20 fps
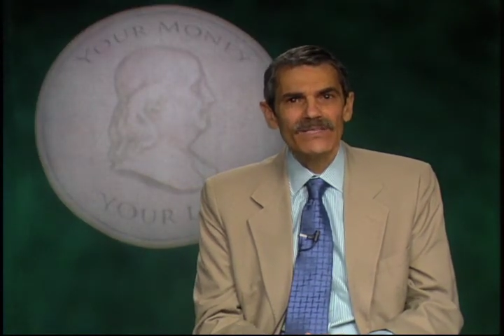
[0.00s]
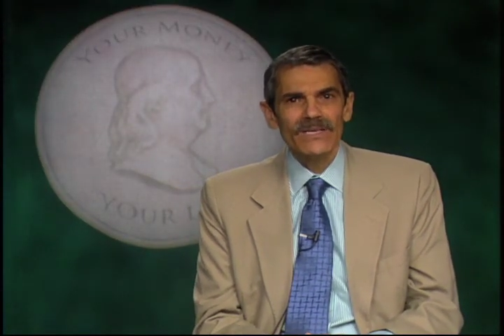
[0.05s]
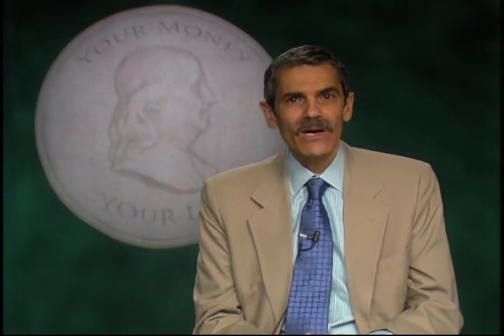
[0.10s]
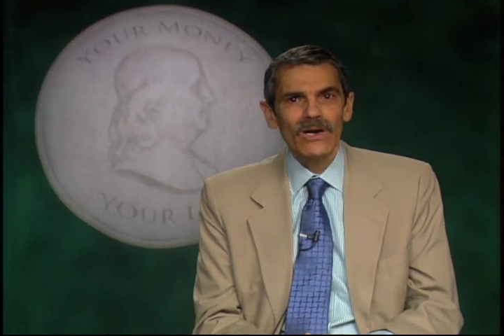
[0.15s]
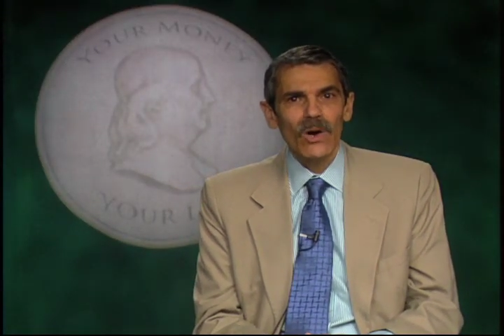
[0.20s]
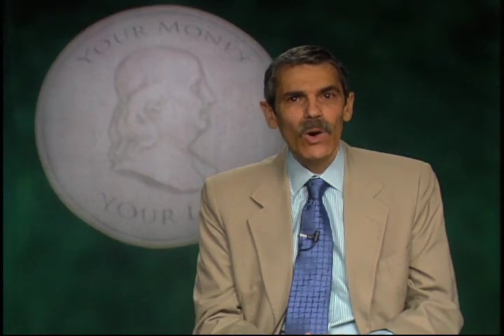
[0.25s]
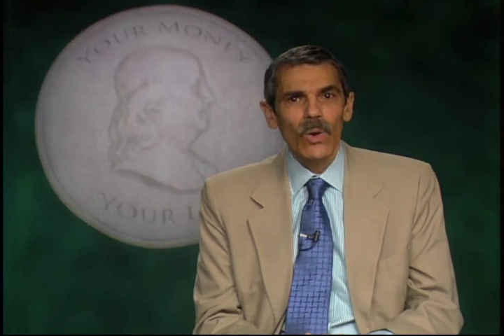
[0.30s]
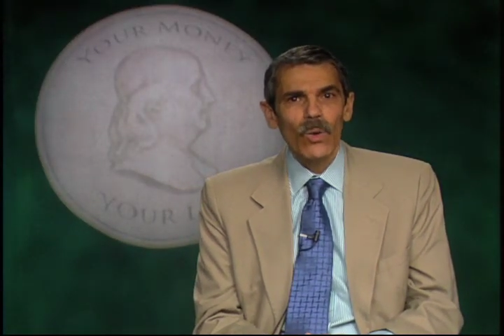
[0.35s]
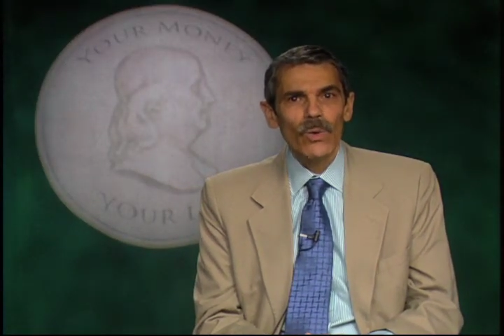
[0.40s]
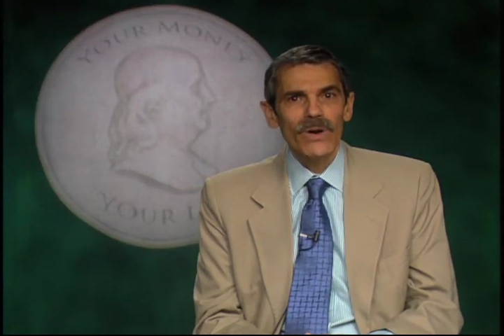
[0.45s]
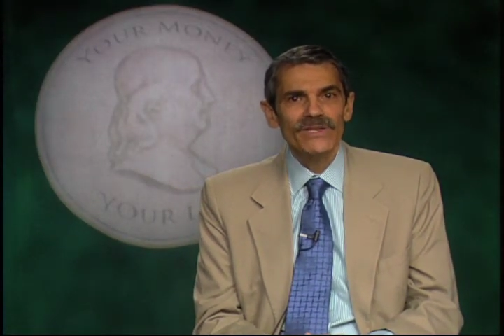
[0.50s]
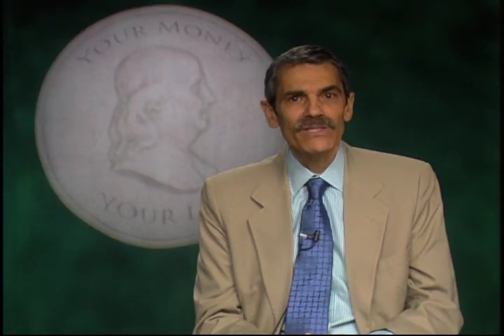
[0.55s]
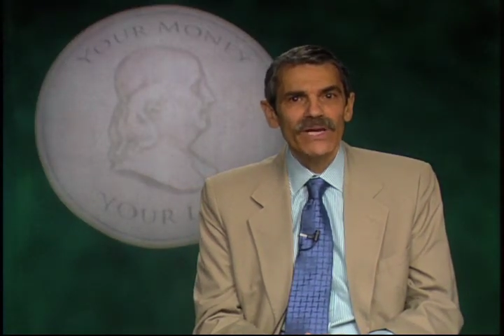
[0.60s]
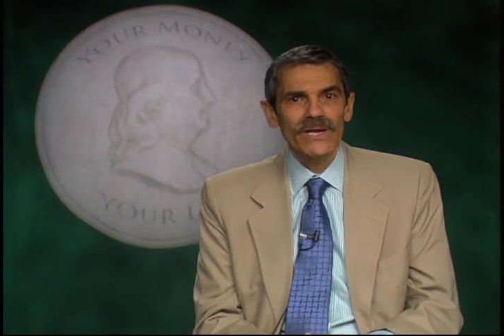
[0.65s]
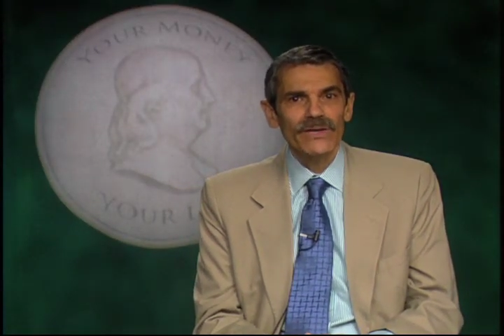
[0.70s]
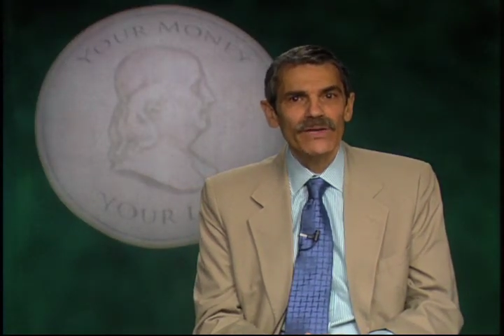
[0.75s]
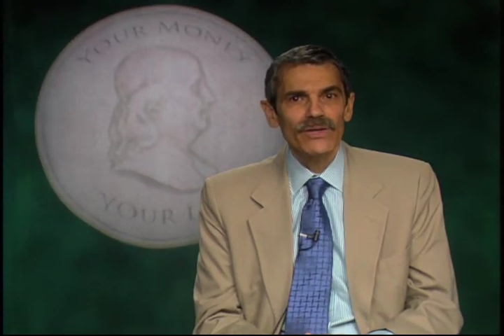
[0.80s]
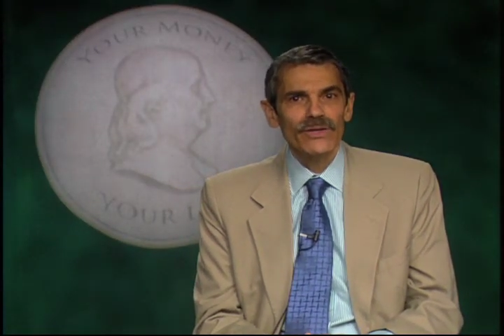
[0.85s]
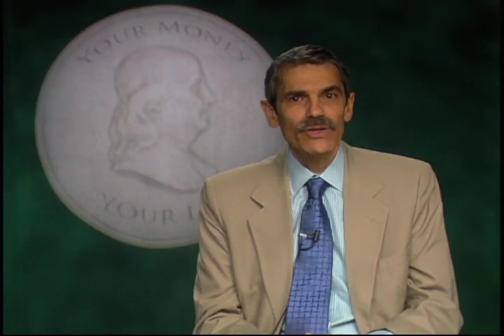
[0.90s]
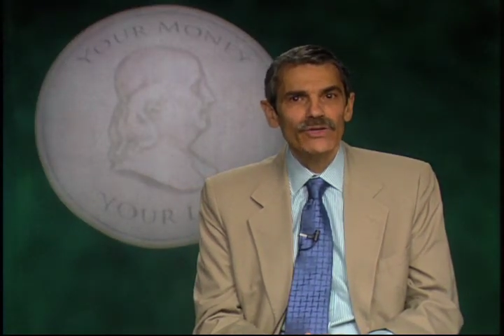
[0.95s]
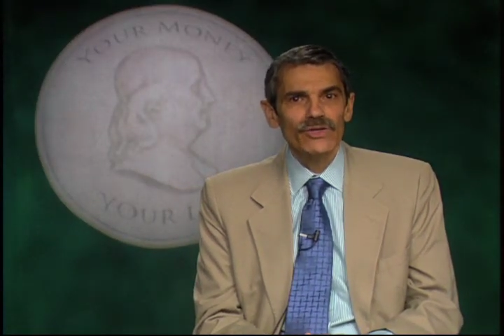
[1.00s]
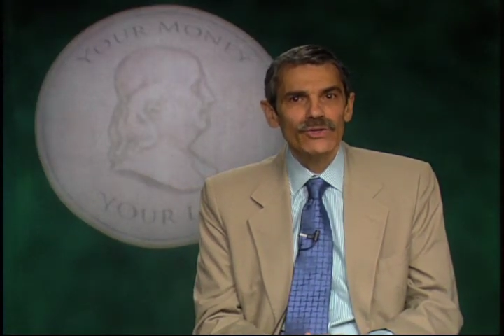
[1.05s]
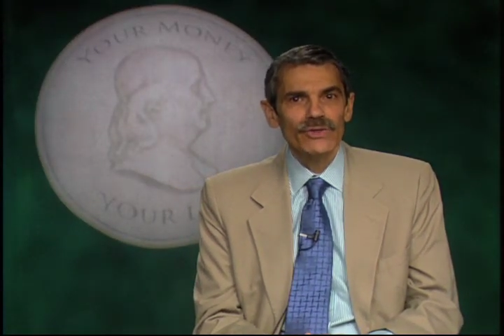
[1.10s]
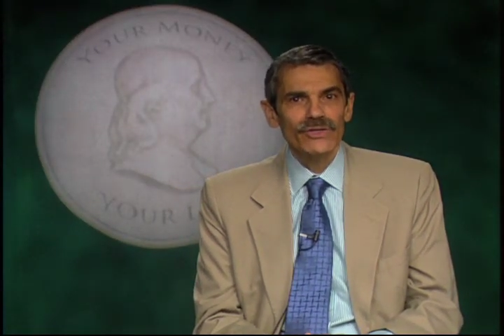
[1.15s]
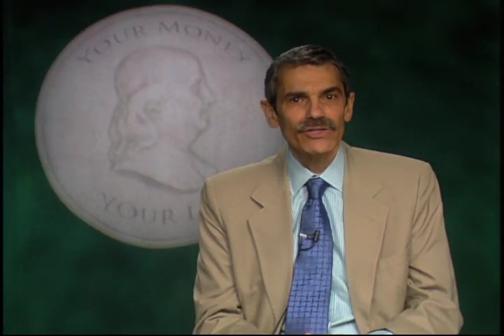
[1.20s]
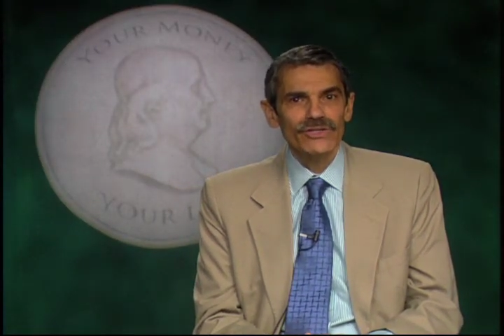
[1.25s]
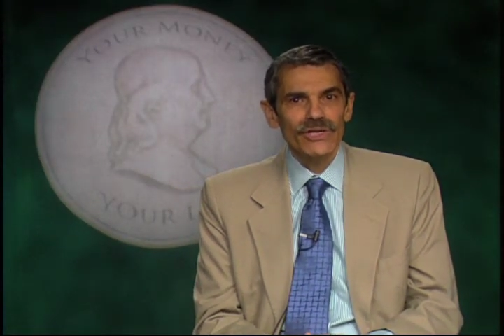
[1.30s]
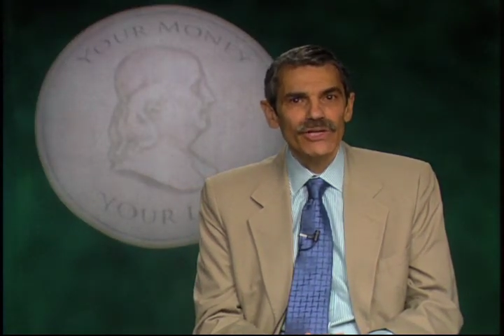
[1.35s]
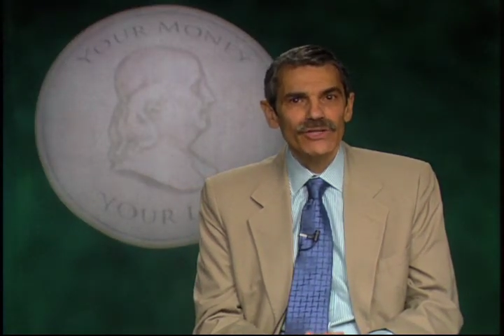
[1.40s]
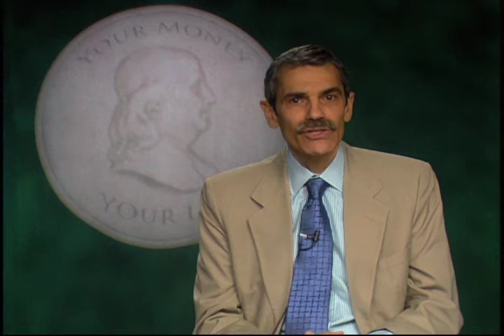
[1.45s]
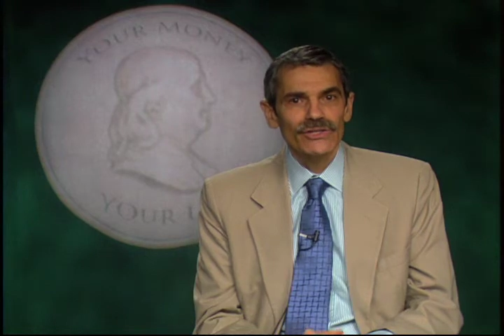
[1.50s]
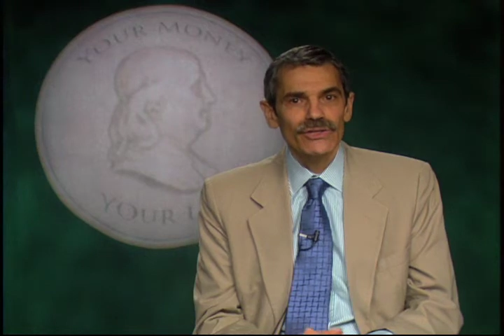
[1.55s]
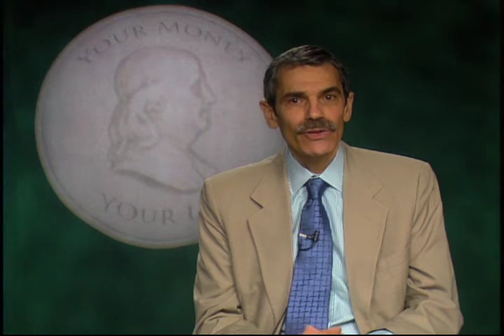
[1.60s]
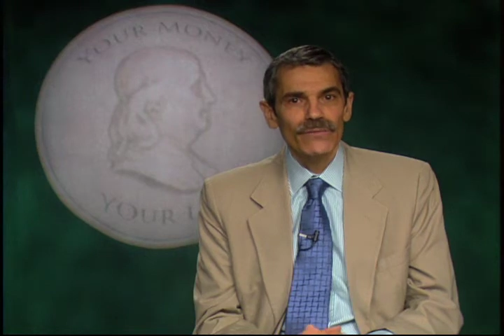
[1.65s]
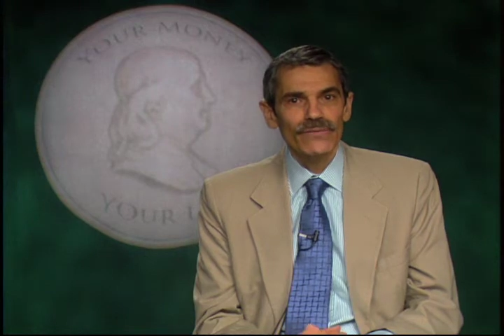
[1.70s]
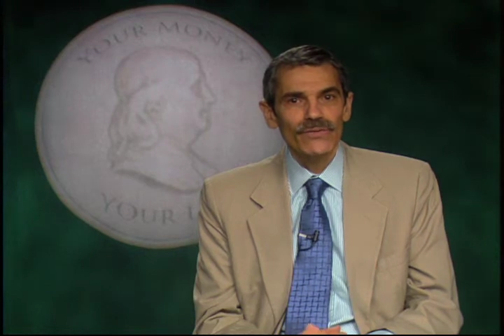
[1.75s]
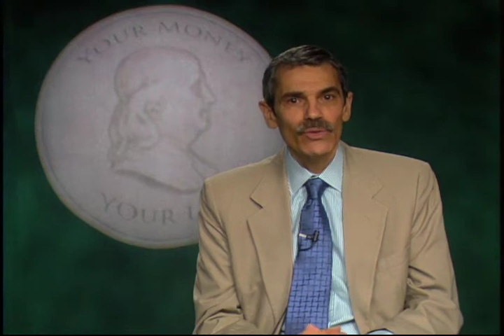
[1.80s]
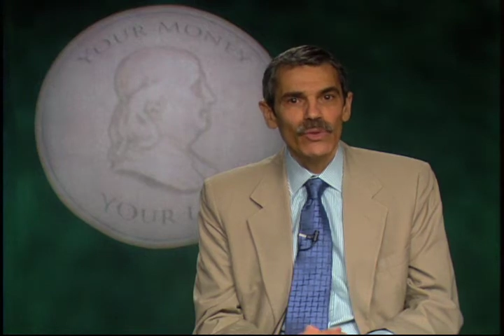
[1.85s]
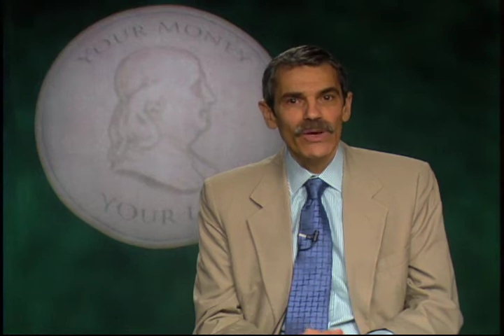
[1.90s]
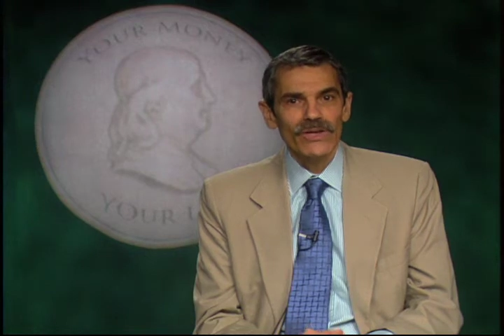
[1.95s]
are always under the jurisdiction
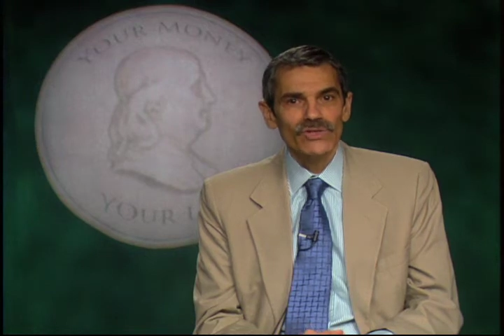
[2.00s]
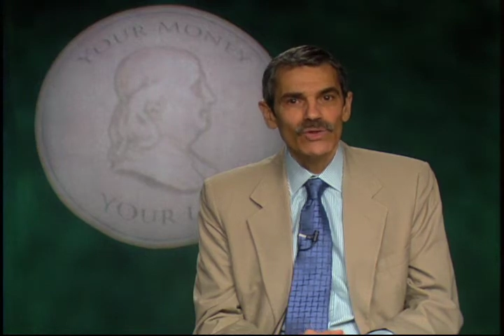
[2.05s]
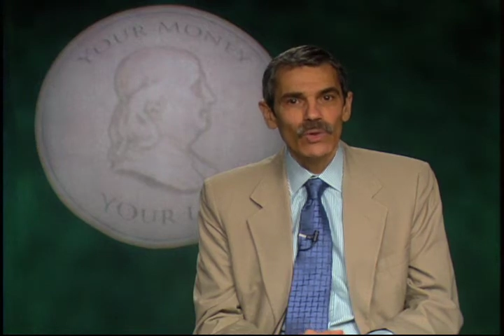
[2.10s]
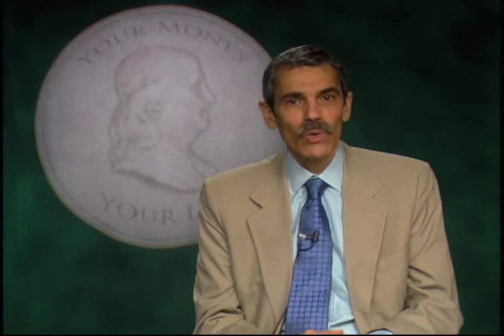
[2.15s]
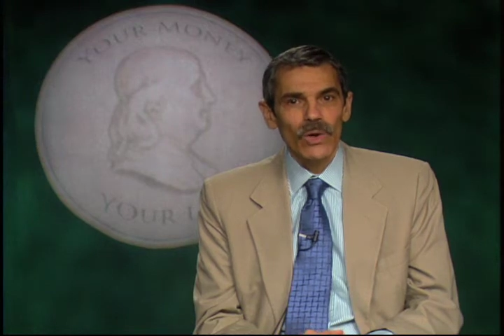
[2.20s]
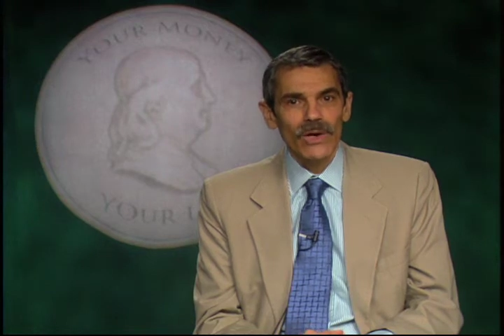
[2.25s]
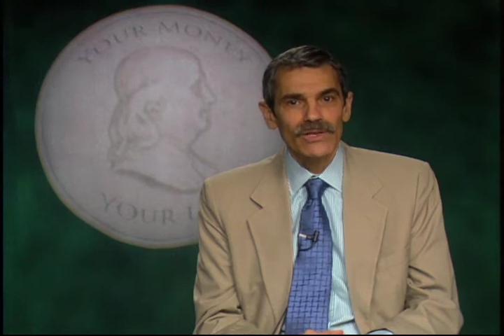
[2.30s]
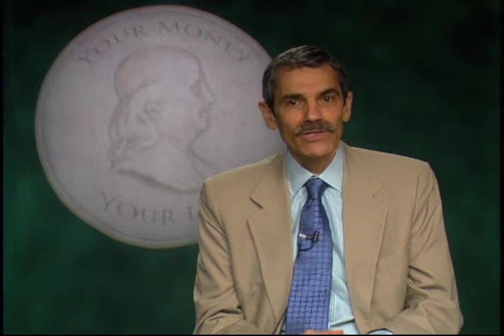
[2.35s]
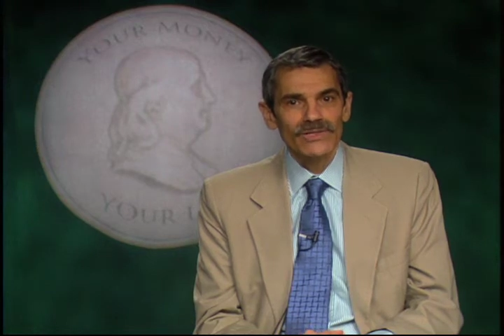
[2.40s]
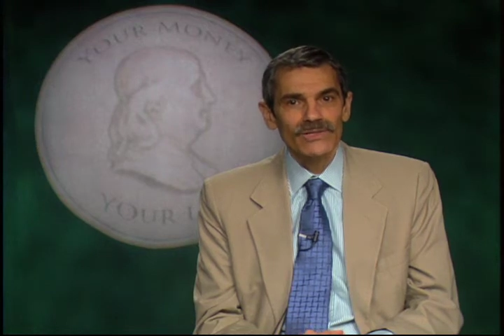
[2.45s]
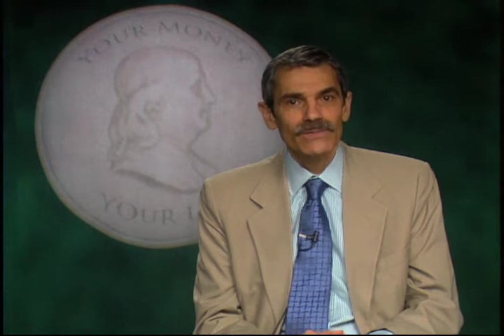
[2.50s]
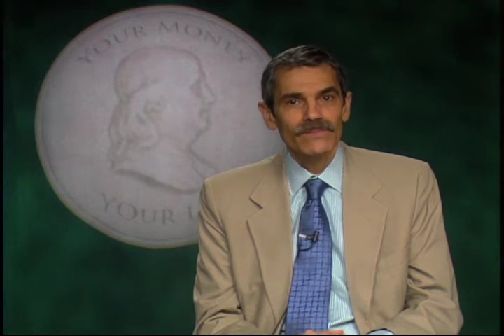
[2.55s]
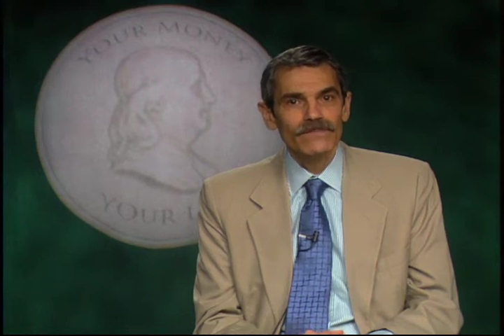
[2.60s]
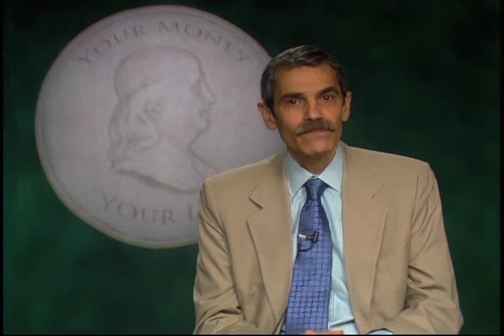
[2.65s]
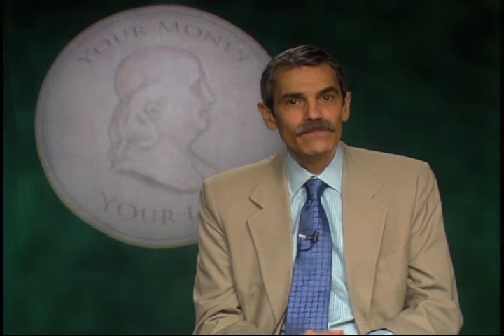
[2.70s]
of U.S. courts.